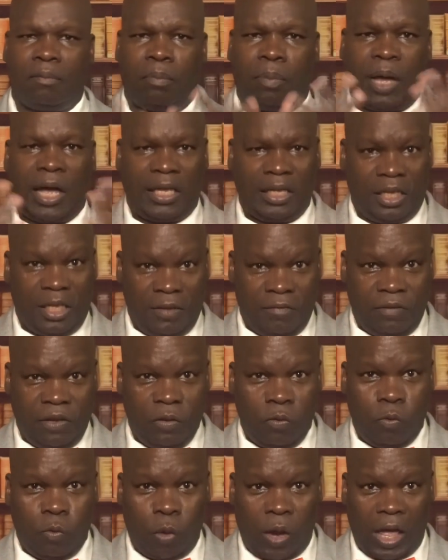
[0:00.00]
by
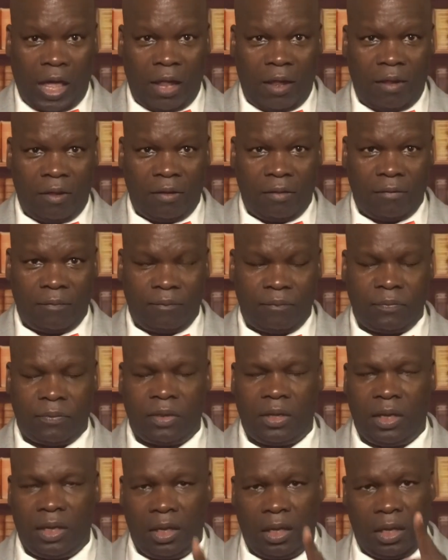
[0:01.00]
living well.
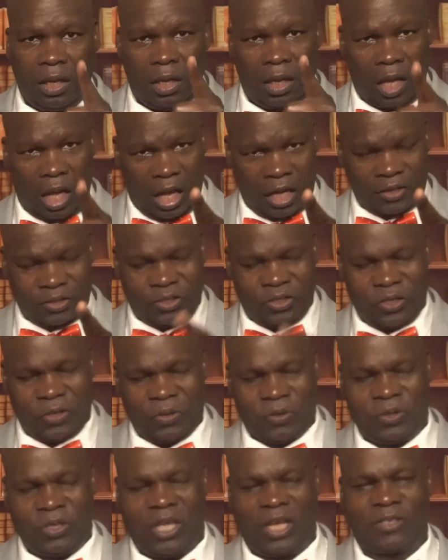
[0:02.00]

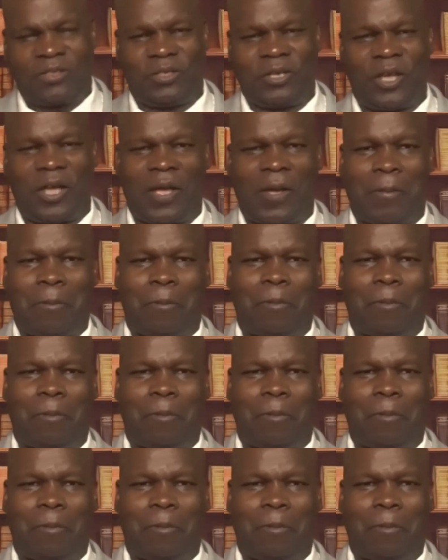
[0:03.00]
Until next time.